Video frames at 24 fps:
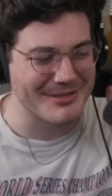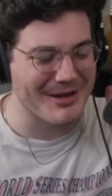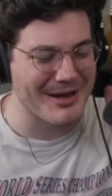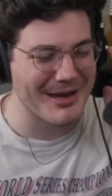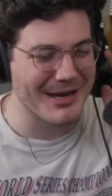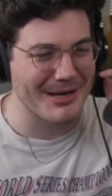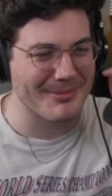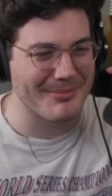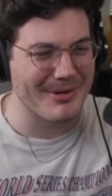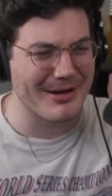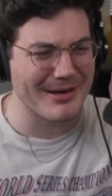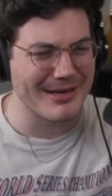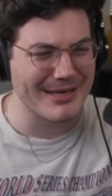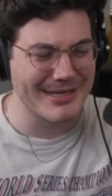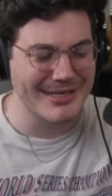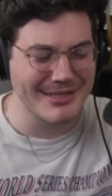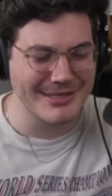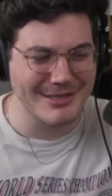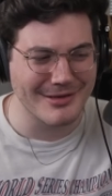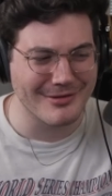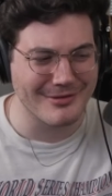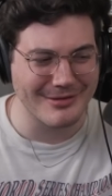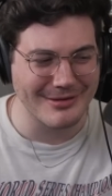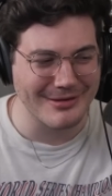talking about.
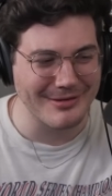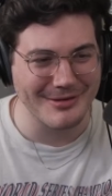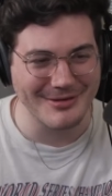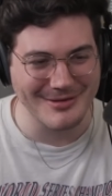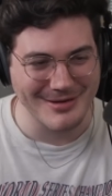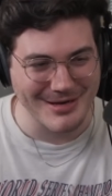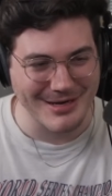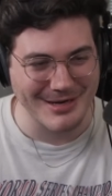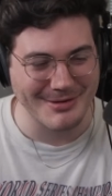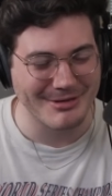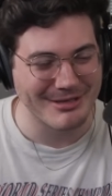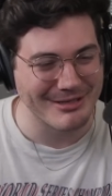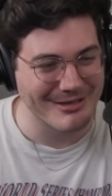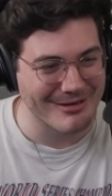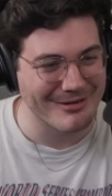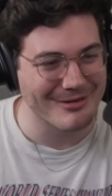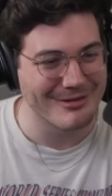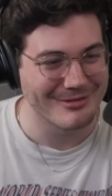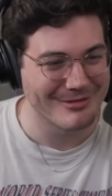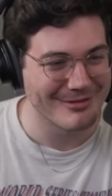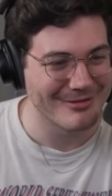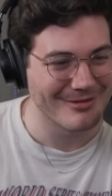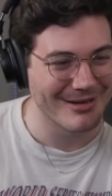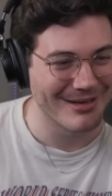He's clearly talking about
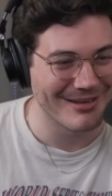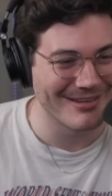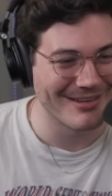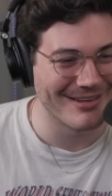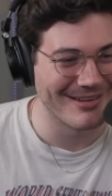Naruto right